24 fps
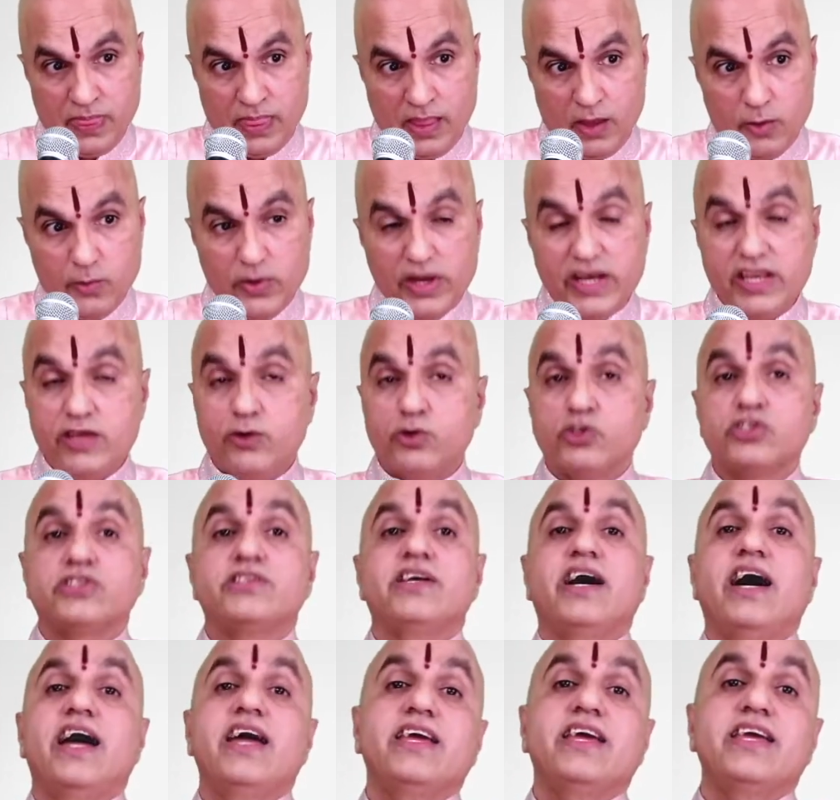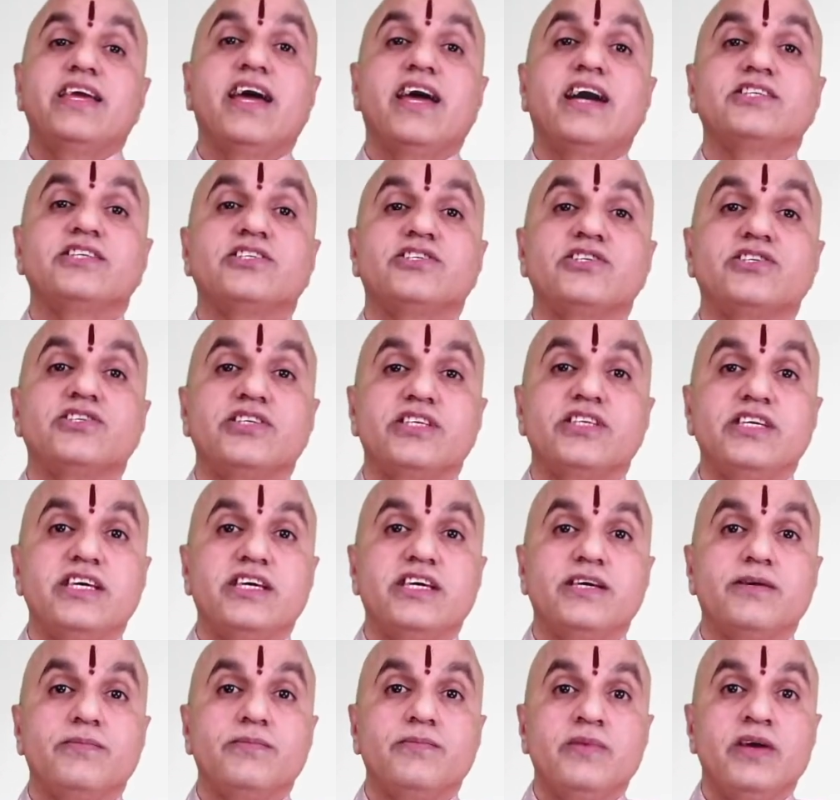When he was dying, he asked to see
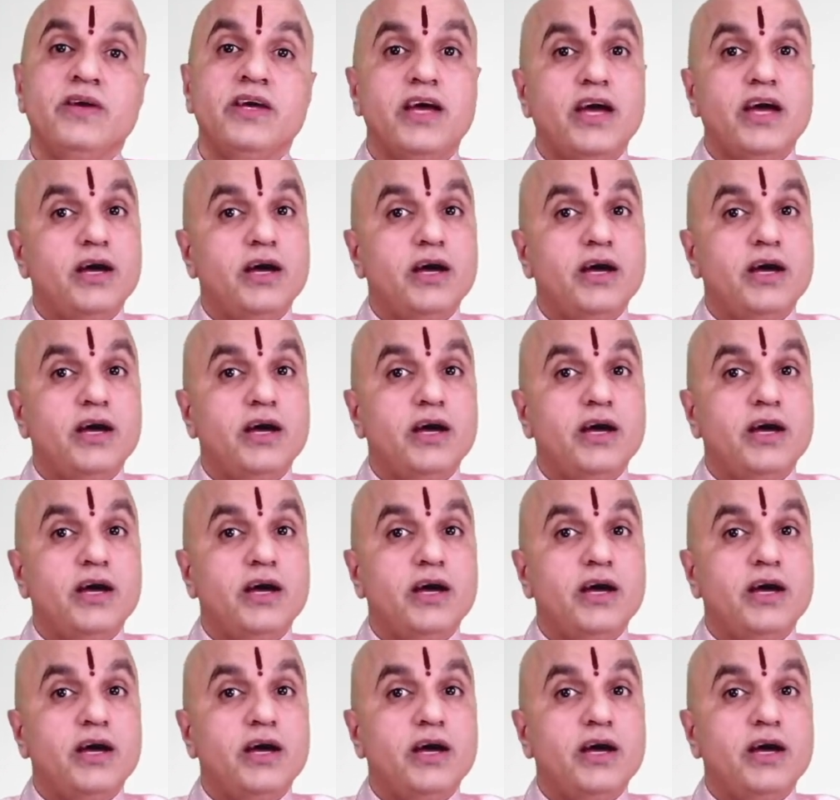him, and